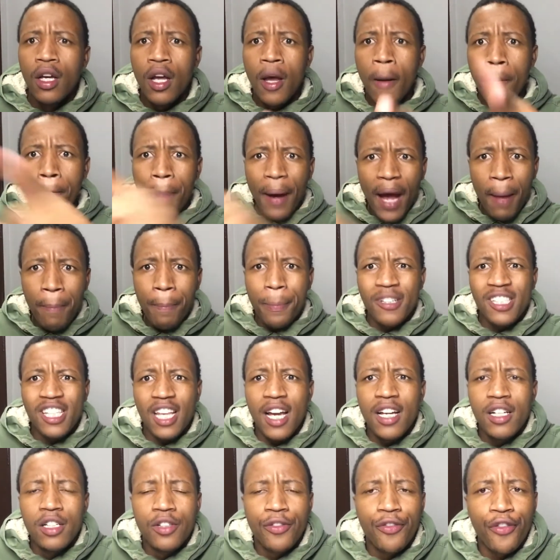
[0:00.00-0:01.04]
Pep
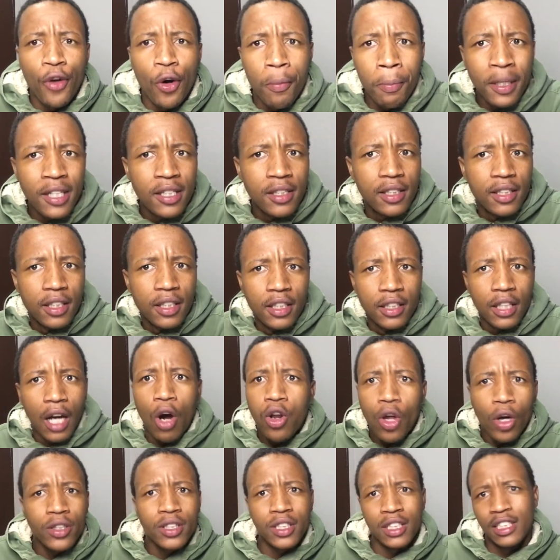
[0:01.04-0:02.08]
signed for Man City. How
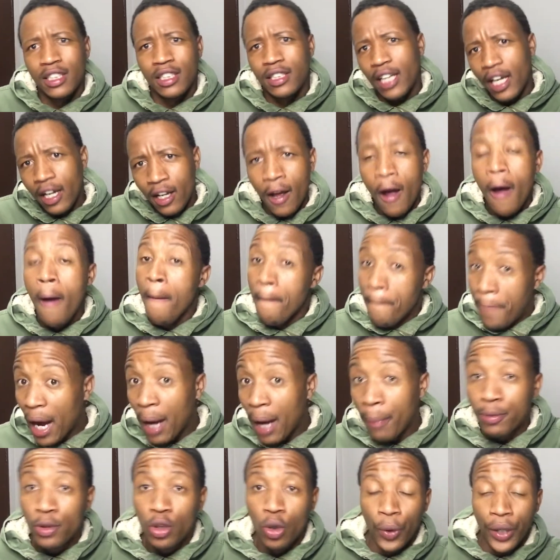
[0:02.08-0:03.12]
long did it take
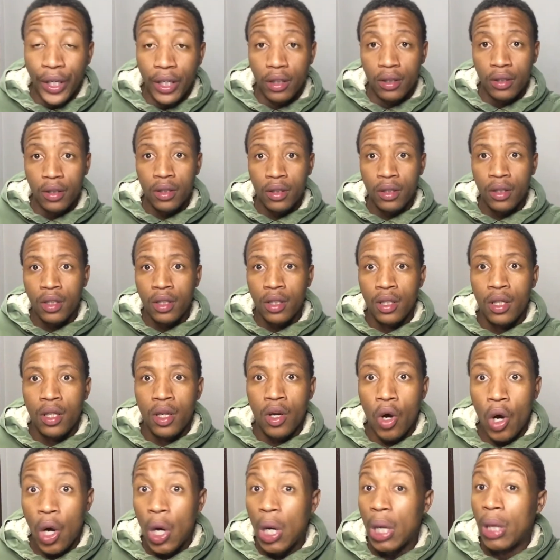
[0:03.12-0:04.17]
Pep to win
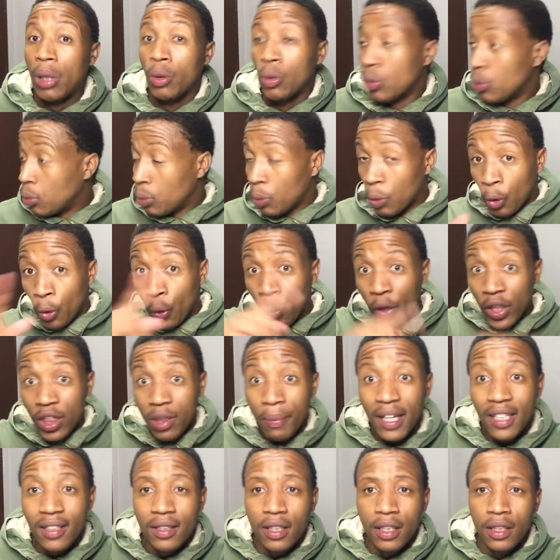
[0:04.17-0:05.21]
with
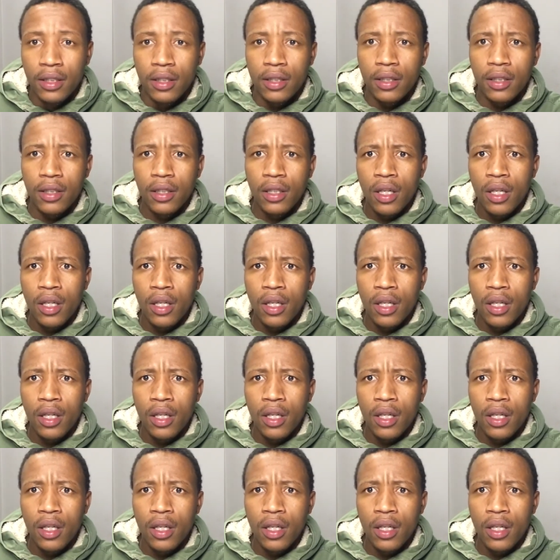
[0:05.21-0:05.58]
Man City?